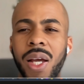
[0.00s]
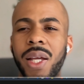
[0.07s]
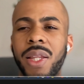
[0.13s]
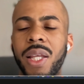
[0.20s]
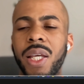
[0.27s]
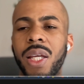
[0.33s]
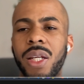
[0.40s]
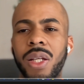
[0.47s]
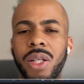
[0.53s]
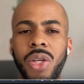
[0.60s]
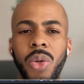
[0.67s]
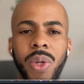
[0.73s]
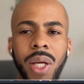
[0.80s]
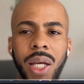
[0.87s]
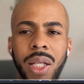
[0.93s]
I think in the
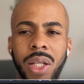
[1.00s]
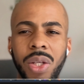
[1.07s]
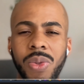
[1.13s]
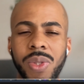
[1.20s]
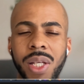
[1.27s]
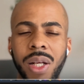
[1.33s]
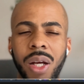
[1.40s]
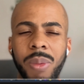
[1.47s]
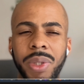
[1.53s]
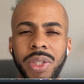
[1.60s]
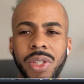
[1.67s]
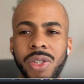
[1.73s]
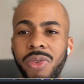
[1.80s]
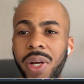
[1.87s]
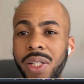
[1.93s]
UK they use
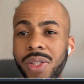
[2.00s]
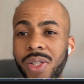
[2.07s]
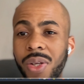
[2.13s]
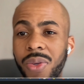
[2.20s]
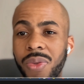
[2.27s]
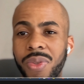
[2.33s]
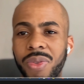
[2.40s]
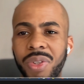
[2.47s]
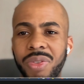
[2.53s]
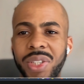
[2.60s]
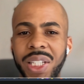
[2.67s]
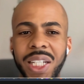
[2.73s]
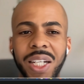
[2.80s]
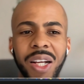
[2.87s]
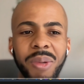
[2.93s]
kilometers, right? So
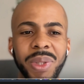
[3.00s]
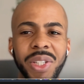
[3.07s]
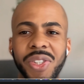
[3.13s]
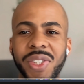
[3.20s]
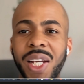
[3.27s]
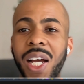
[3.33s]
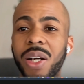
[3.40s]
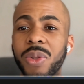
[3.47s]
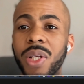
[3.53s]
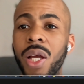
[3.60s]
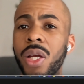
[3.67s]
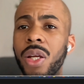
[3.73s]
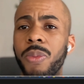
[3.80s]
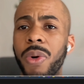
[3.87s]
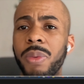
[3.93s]
15 kilometers out,
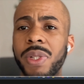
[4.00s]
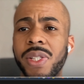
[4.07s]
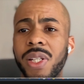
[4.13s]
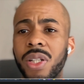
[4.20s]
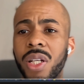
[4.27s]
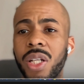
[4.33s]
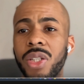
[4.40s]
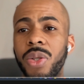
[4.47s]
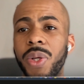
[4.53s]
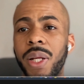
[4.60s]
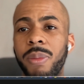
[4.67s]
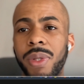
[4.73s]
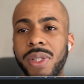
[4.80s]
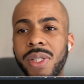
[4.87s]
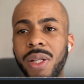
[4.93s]
you're probably still going to do it,
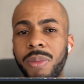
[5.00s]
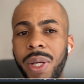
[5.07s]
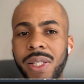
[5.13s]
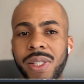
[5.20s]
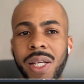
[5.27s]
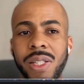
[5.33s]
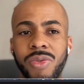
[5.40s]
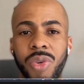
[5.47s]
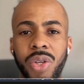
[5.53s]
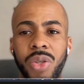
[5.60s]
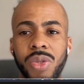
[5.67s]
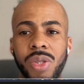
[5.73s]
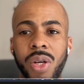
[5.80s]
and they still make sense for you.